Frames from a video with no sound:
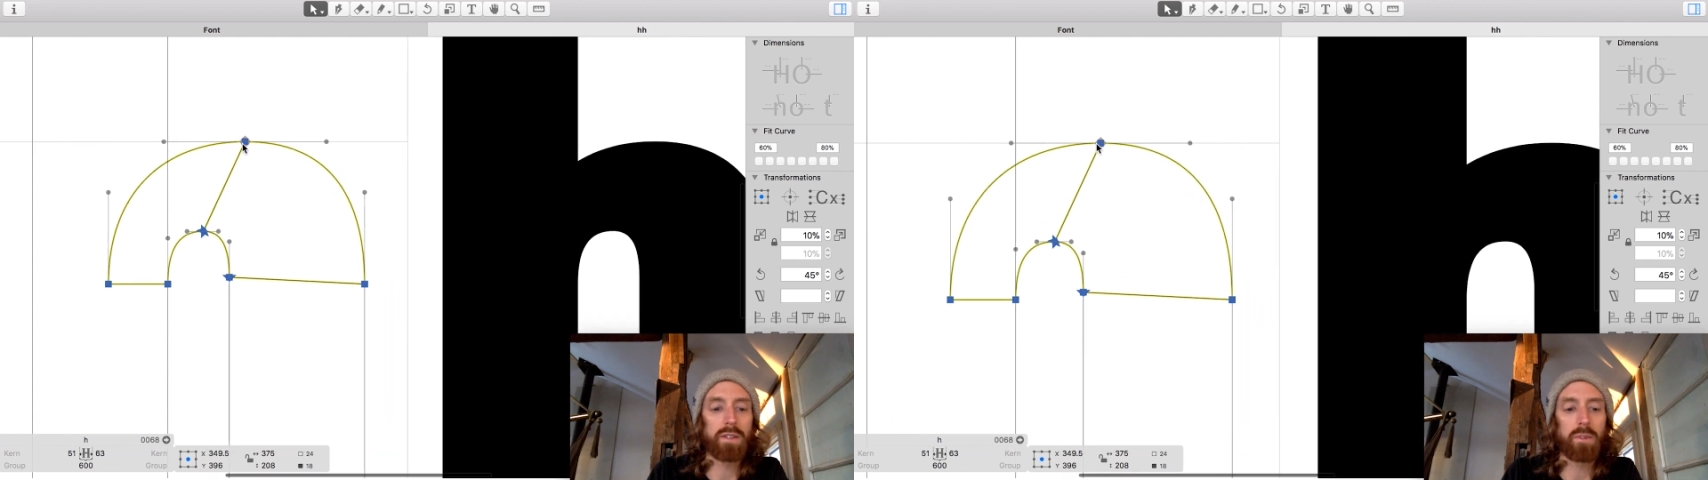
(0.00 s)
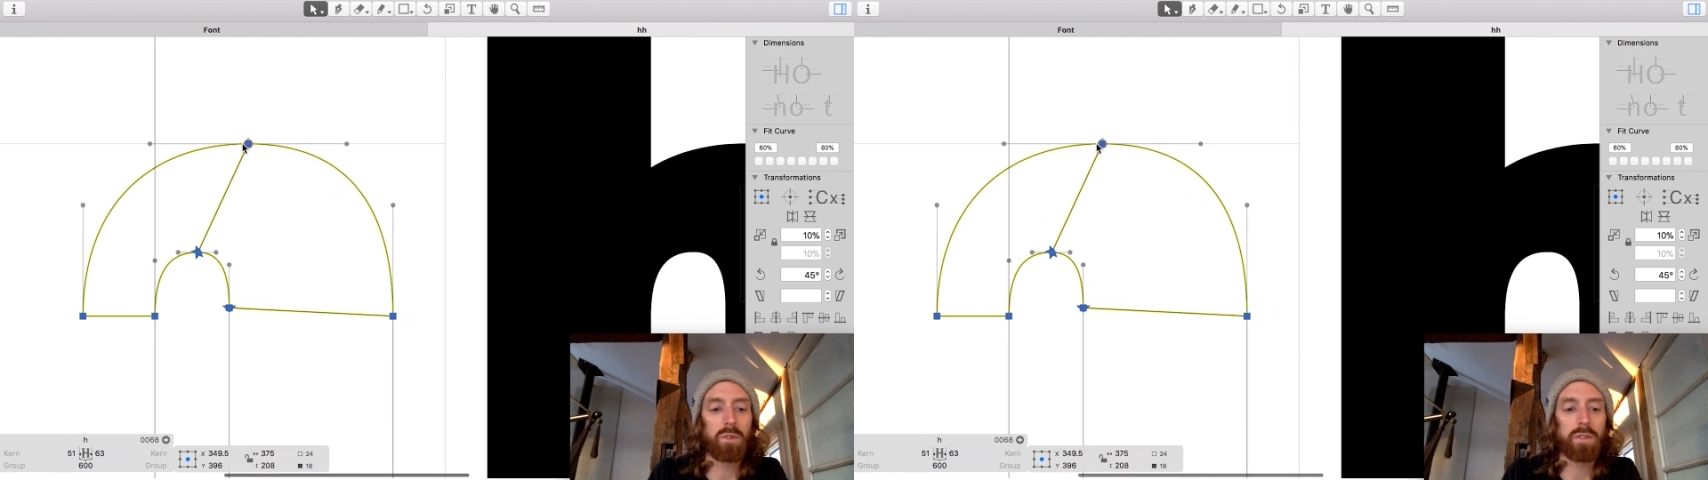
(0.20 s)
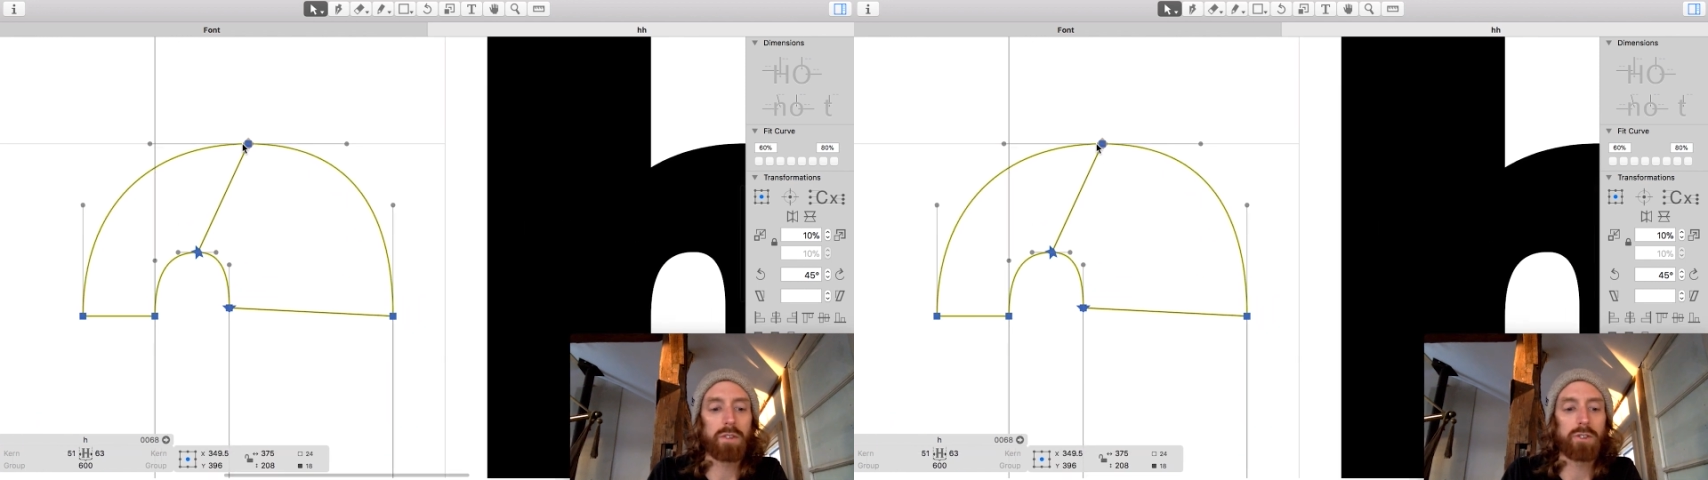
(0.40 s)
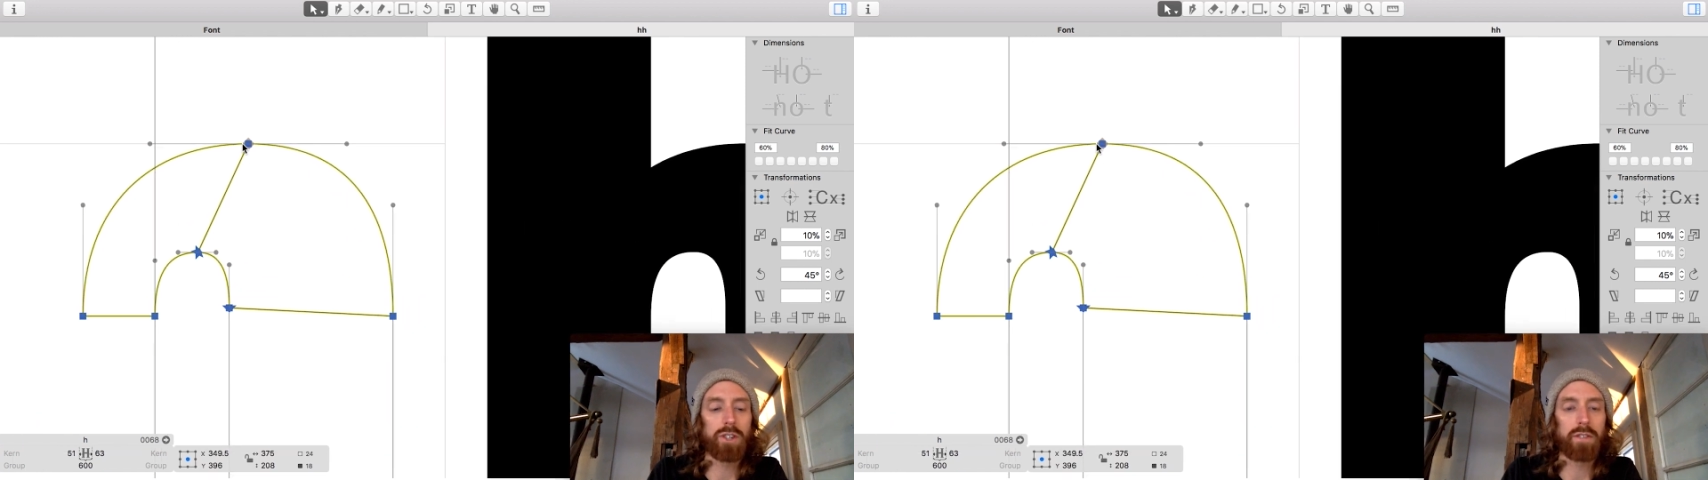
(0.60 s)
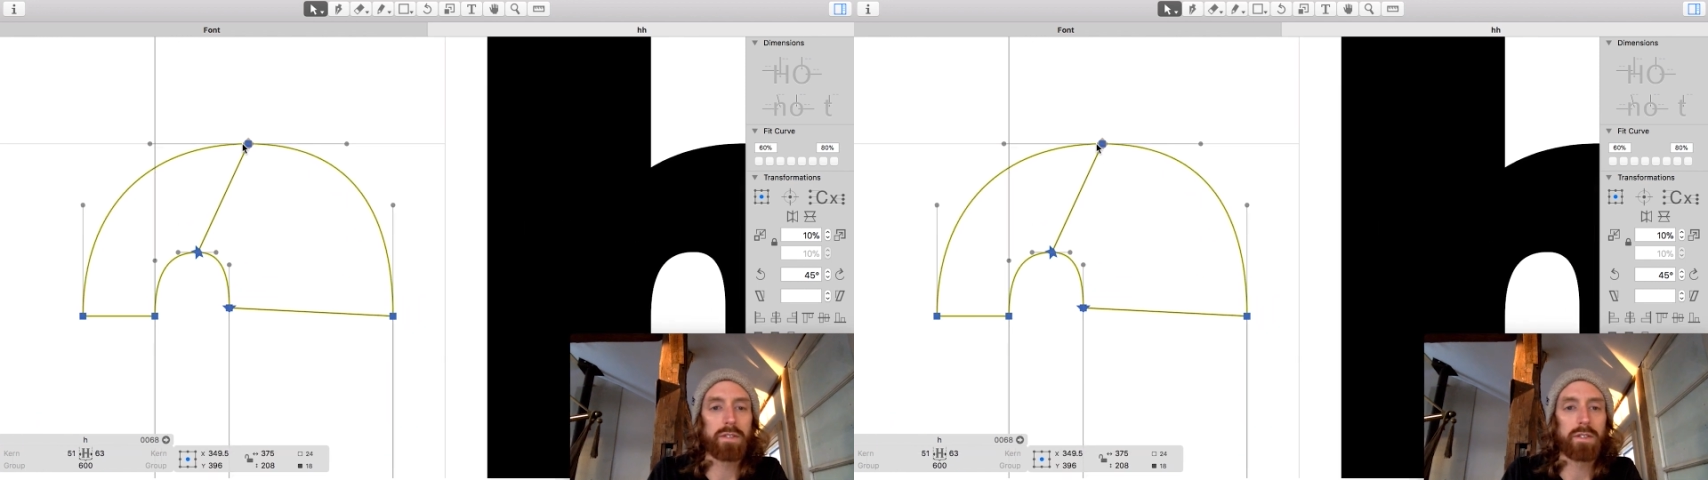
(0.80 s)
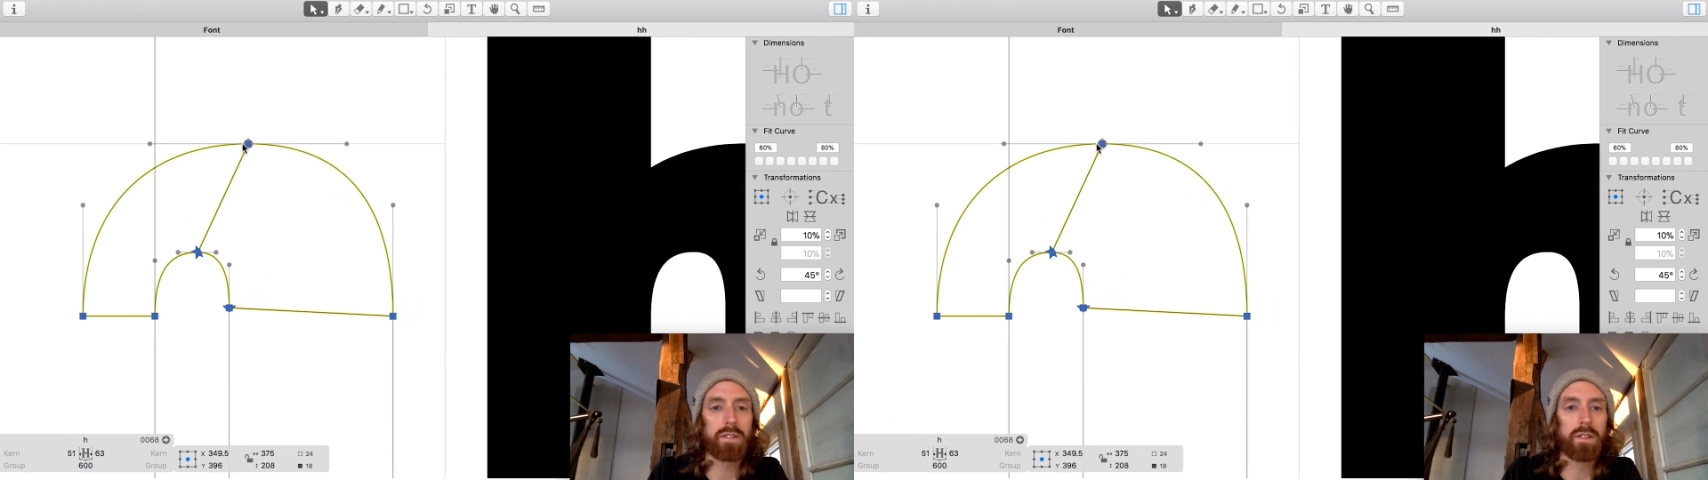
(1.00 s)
I'm gonna hold down Shift